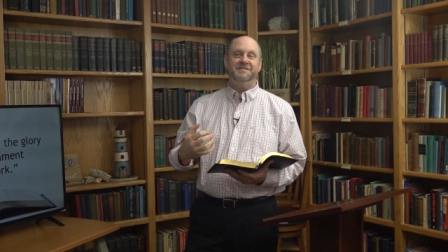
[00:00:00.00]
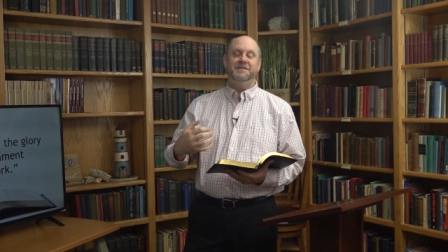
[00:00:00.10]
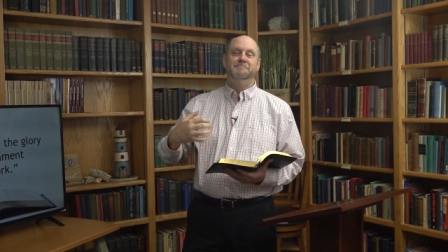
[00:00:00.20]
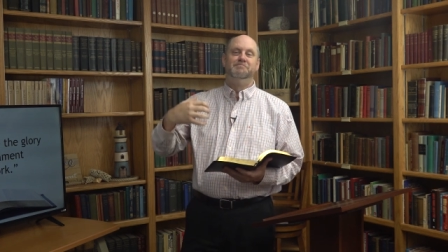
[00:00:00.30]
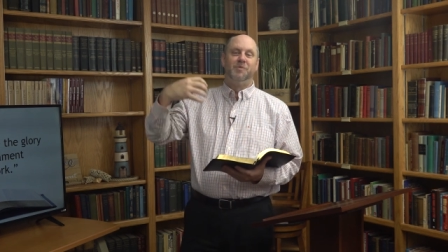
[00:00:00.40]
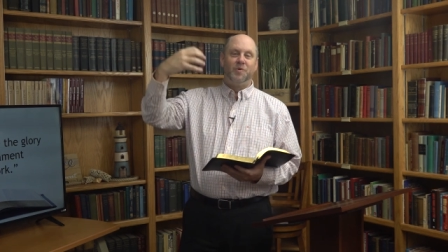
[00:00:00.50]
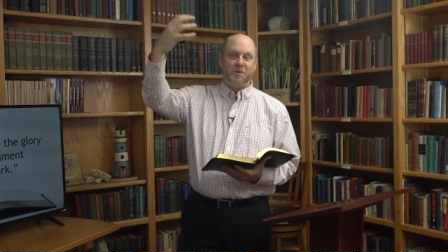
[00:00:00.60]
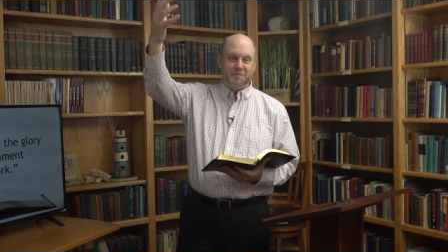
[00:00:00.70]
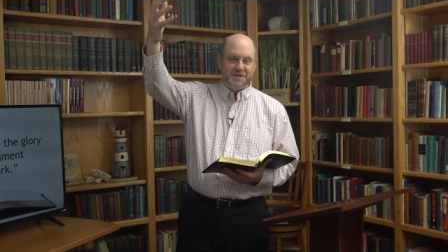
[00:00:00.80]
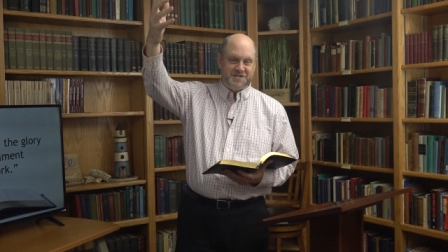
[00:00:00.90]
even
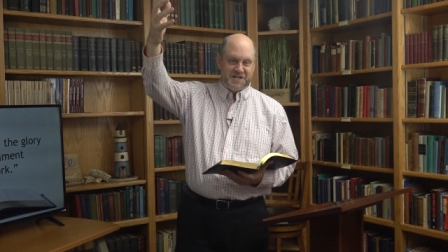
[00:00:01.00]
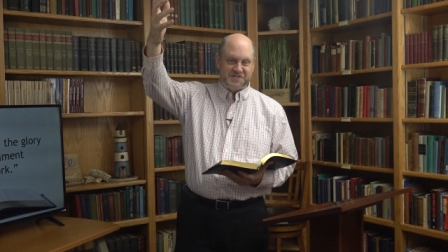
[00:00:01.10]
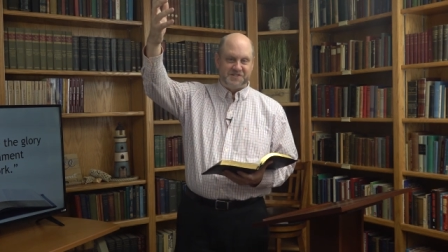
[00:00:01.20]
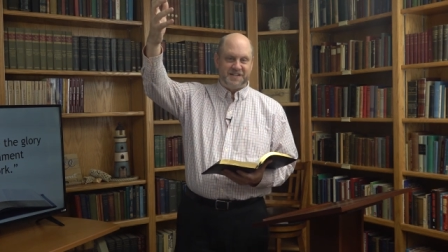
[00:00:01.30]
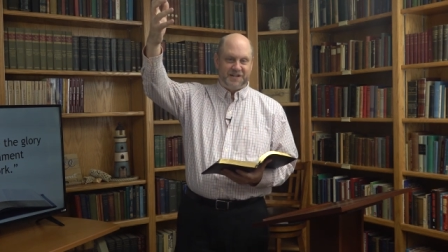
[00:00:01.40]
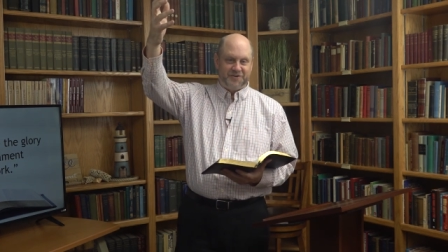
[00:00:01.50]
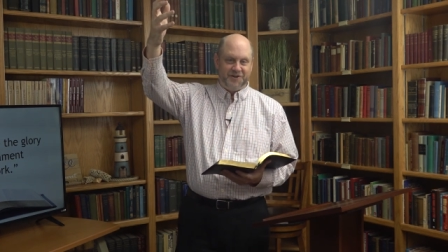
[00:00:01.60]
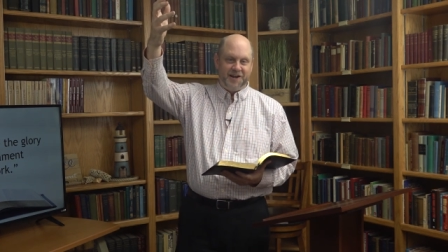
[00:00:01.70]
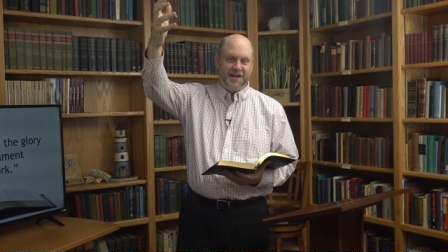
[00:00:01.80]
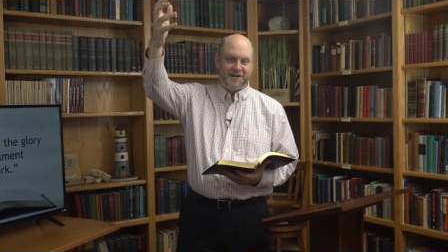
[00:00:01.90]
more majestic
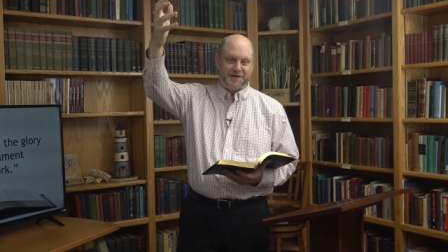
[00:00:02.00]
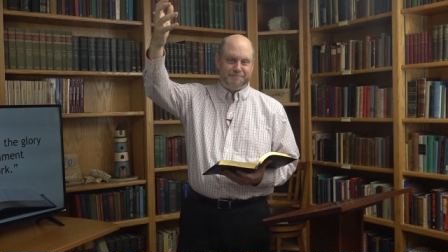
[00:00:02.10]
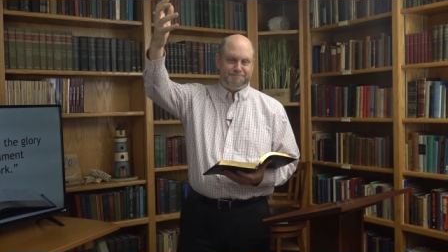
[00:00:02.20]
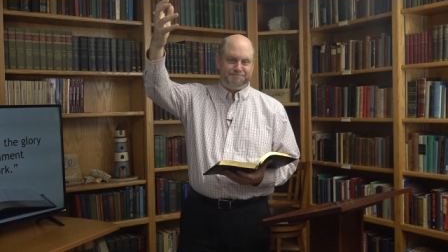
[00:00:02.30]
creator.